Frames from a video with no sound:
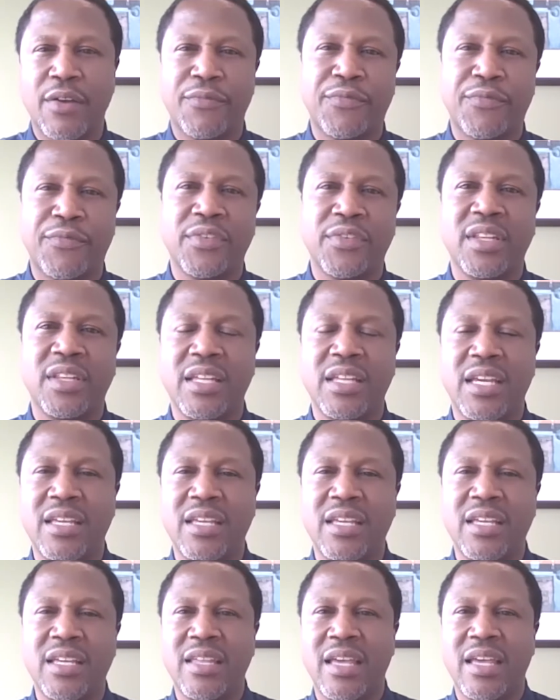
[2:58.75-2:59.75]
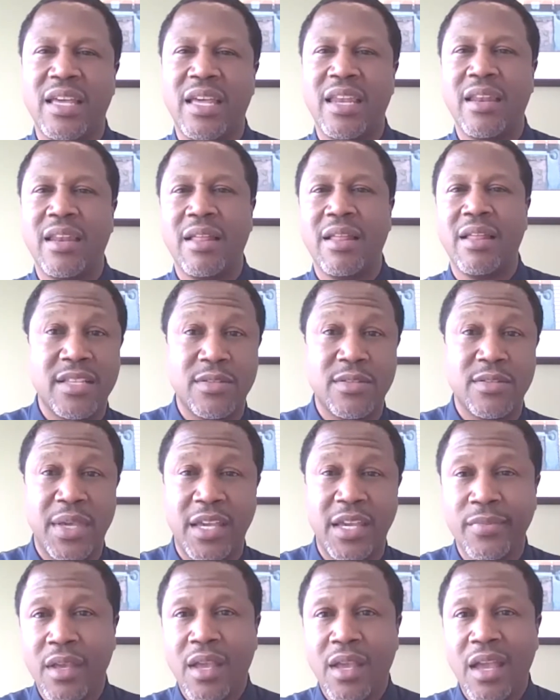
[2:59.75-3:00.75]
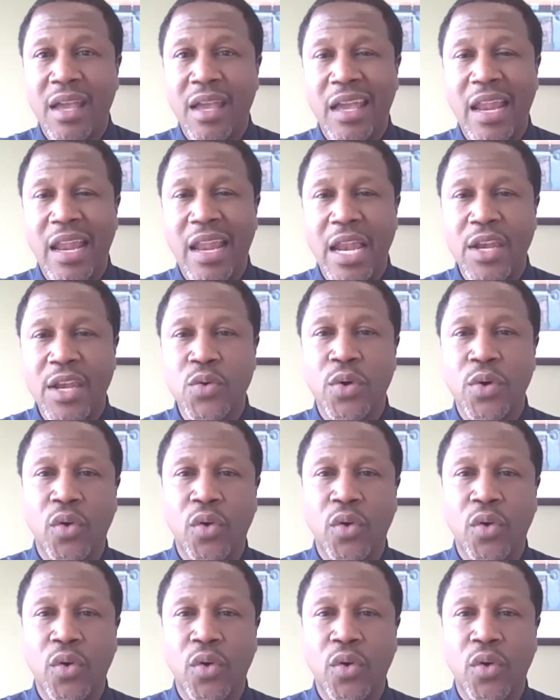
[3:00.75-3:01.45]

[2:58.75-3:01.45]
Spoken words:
my parents raised me. And I knew in